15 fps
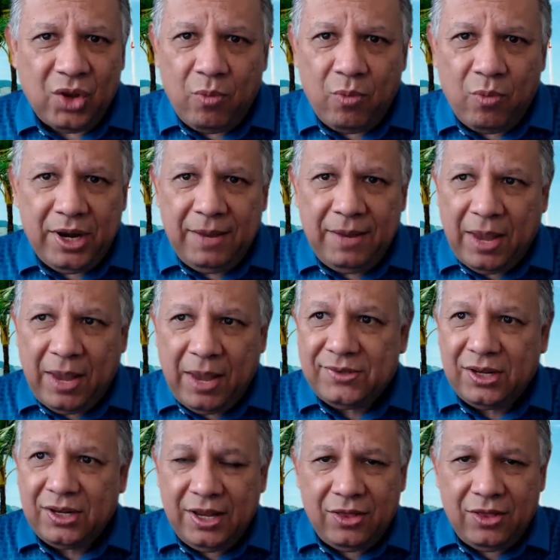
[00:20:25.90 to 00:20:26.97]
Nobody,
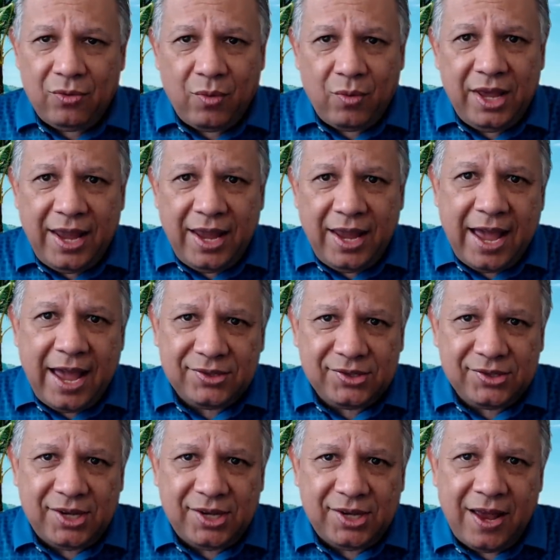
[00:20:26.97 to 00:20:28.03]
basically the way they had
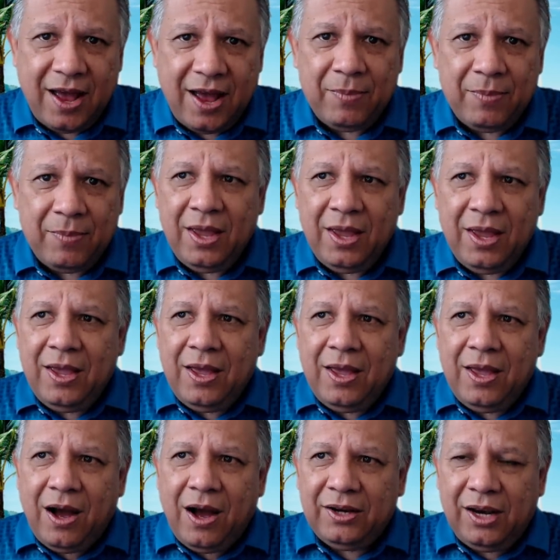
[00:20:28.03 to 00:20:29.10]
it set up,
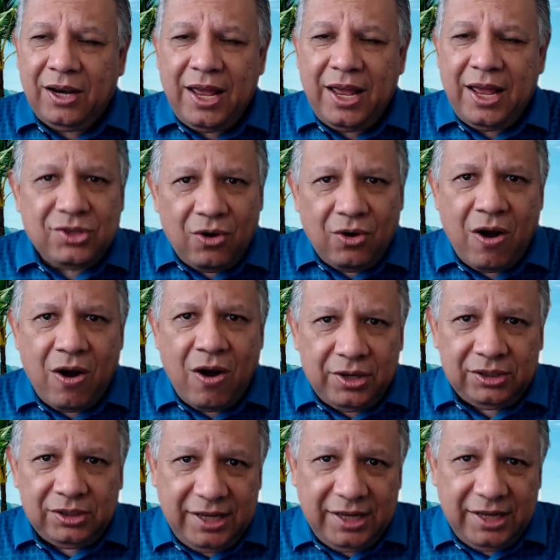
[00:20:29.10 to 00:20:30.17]
unless you're
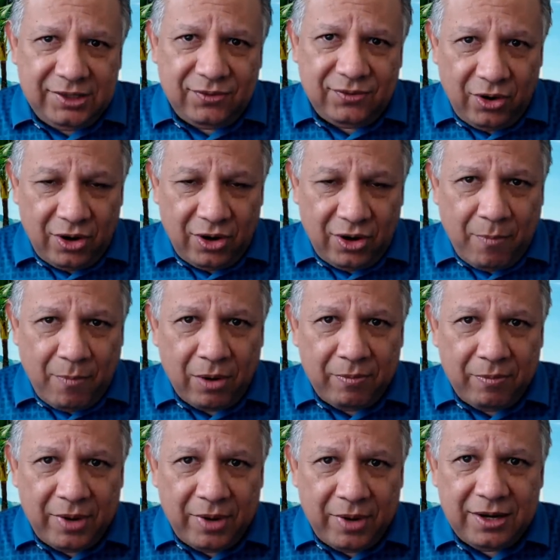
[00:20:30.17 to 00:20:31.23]
on a lease for an
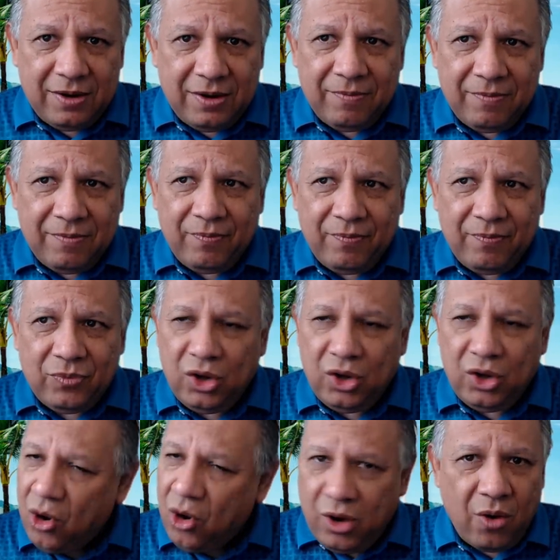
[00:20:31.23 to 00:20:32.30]
apartment,
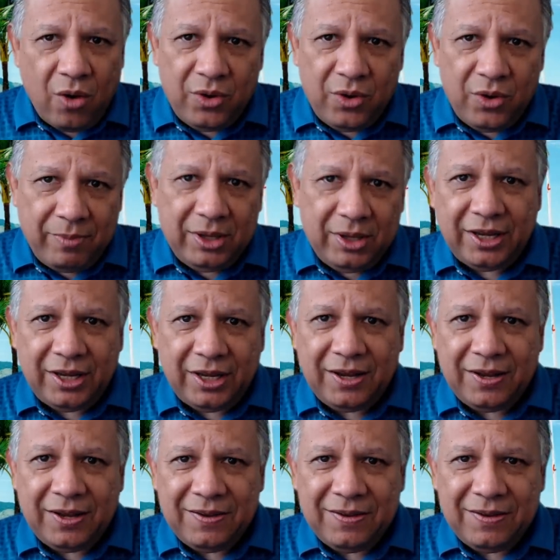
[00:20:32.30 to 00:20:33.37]
you don't go in the building,
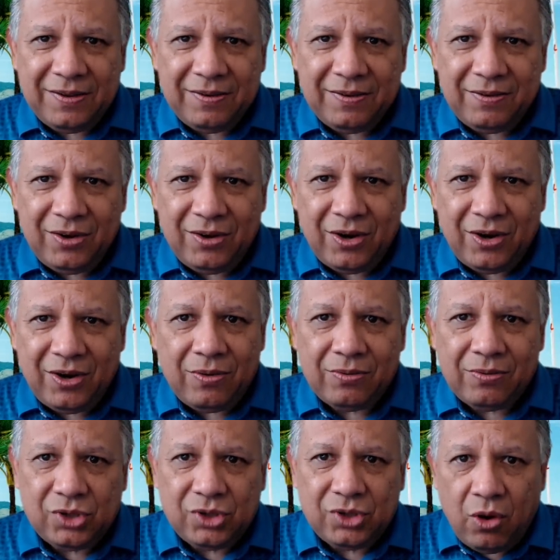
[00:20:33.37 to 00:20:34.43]
you know.
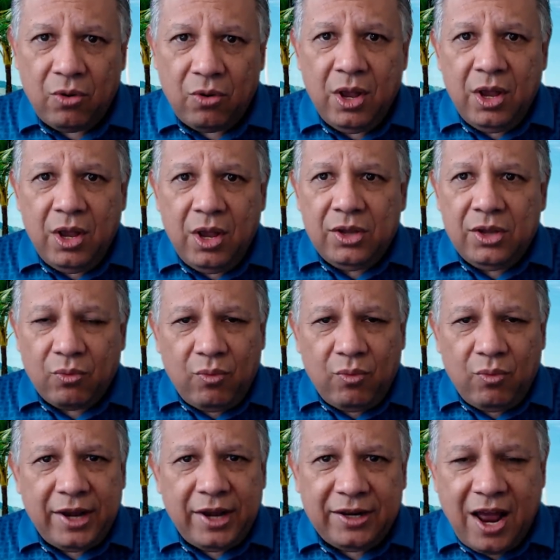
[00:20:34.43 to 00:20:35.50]
So so
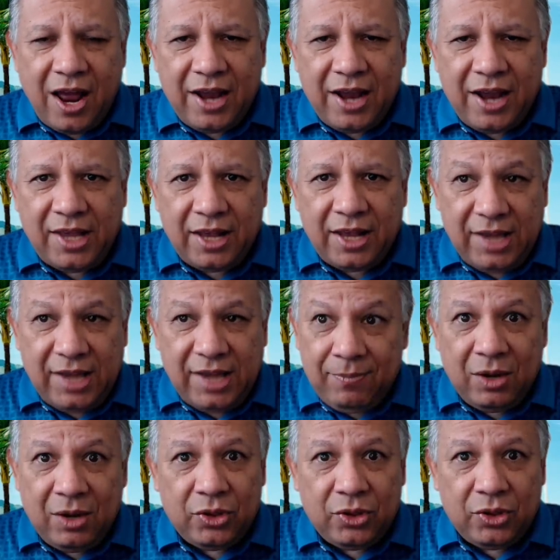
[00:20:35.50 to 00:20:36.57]
recognize that.
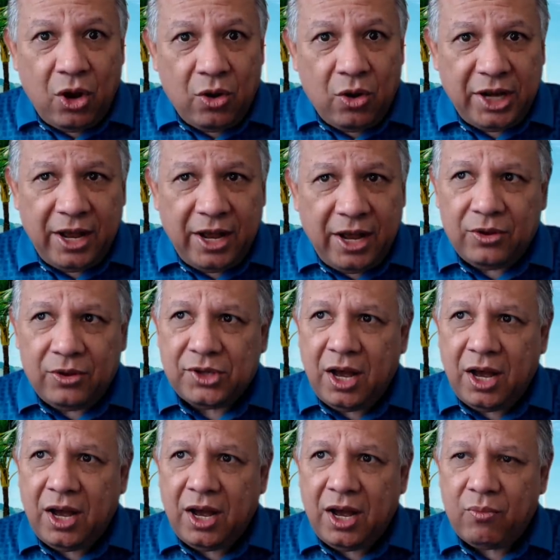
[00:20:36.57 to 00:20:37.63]
Same thing with the hotels.
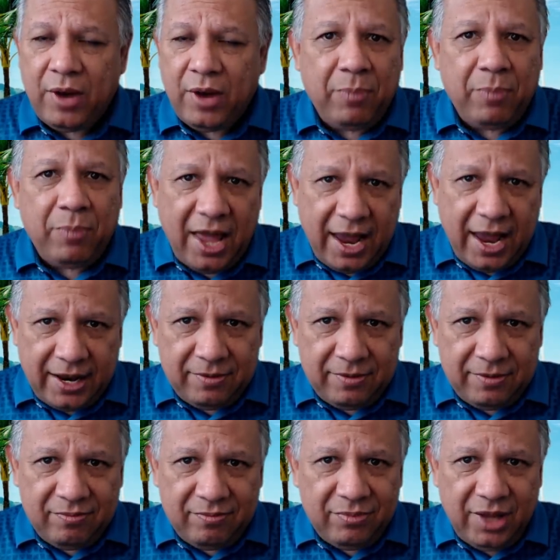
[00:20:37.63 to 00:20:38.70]
Uh, Red Planet,
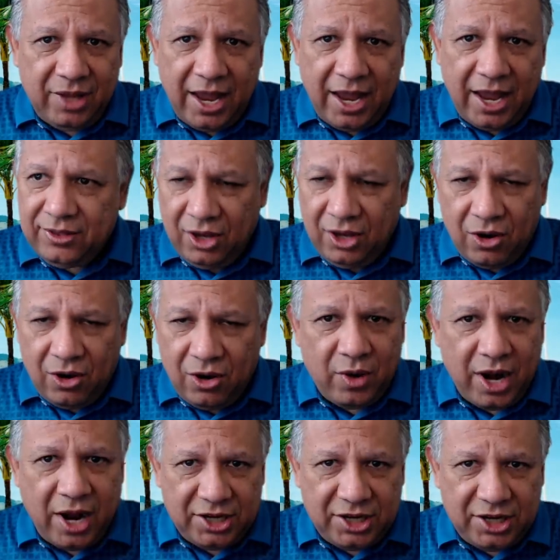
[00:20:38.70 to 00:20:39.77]
they had, you know,
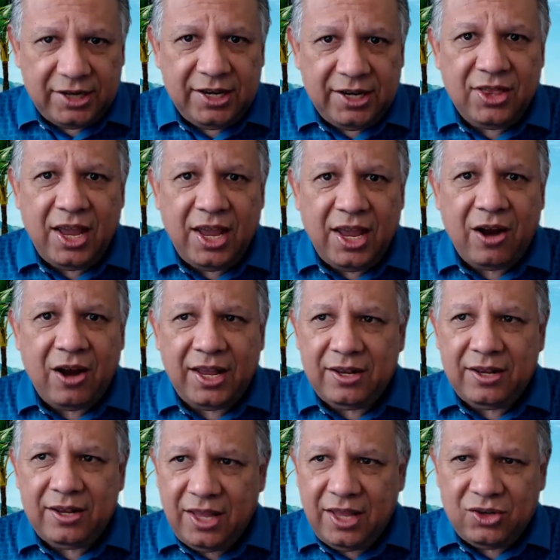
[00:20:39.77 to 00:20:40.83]
when I checked in there,
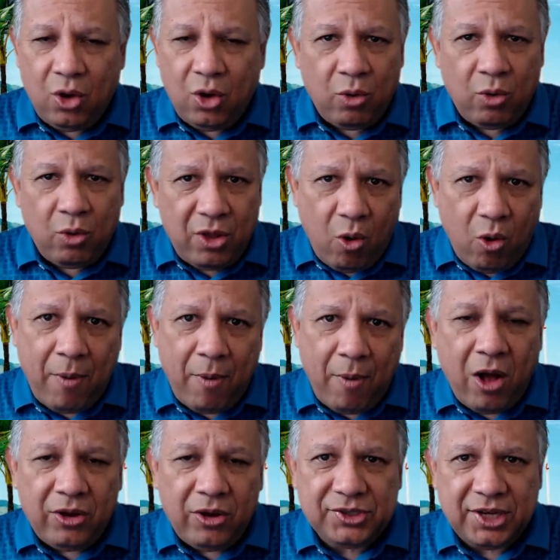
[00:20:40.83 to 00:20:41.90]
they, they told me the whole
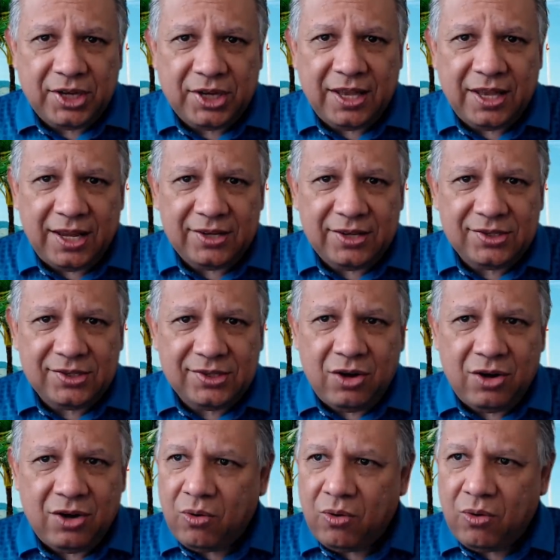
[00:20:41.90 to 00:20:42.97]
policy, and they
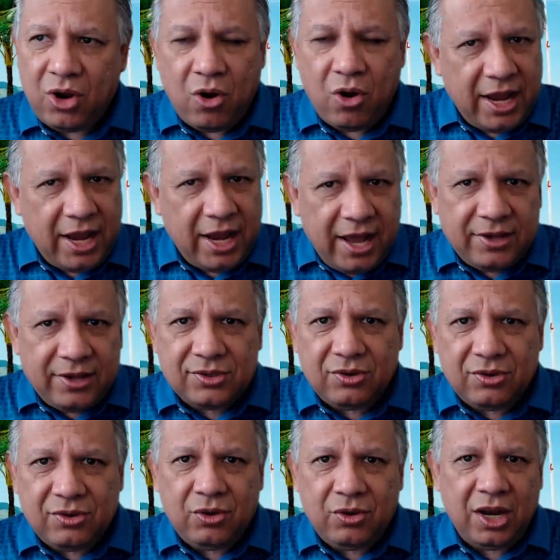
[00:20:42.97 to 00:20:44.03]
said, no, no
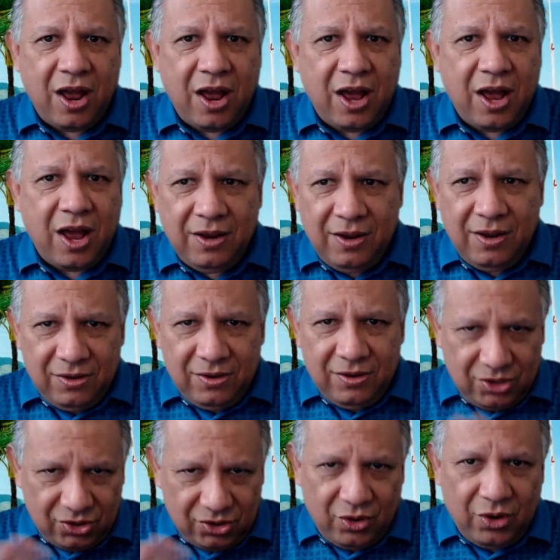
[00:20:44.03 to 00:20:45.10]
guests. You cannot,
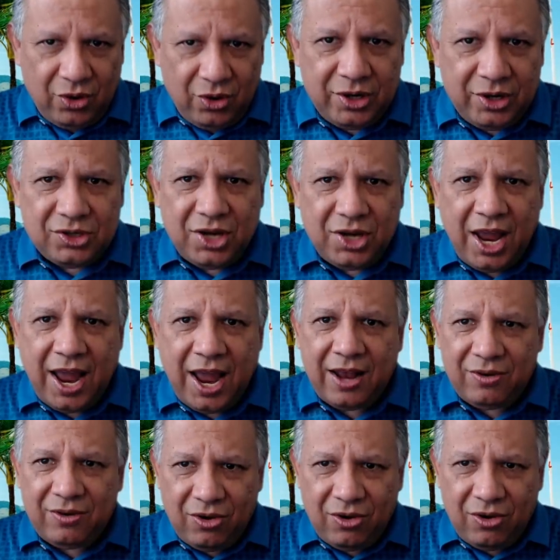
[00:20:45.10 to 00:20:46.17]
just so you
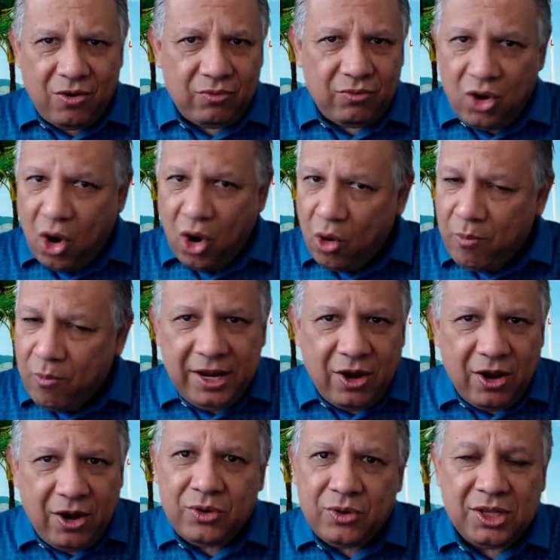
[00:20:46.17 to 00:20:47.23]
understand, you know,
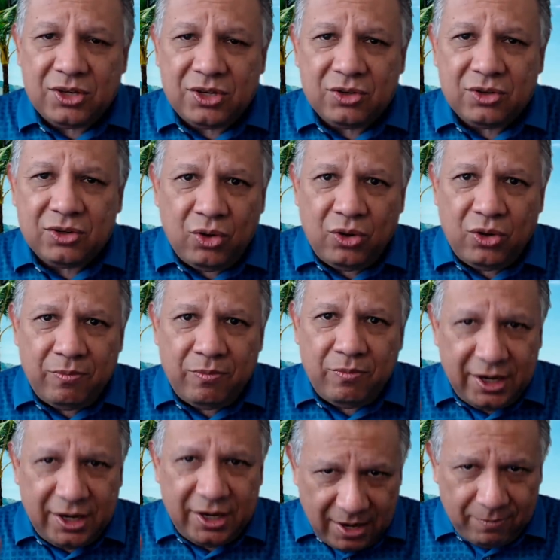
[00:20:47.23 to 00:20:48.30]
nobody goes in this
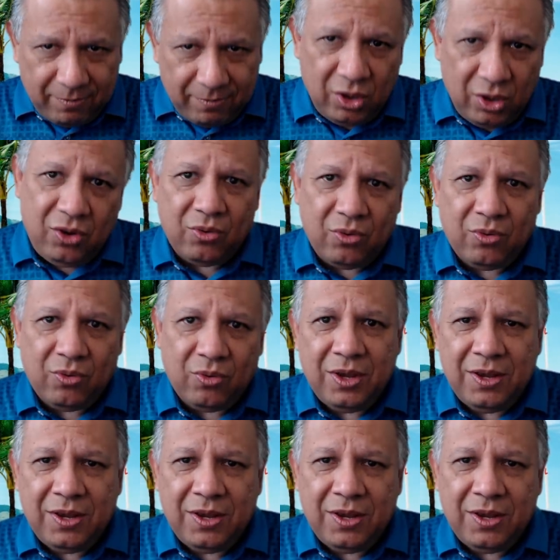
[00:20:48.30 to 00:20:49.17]
room except you,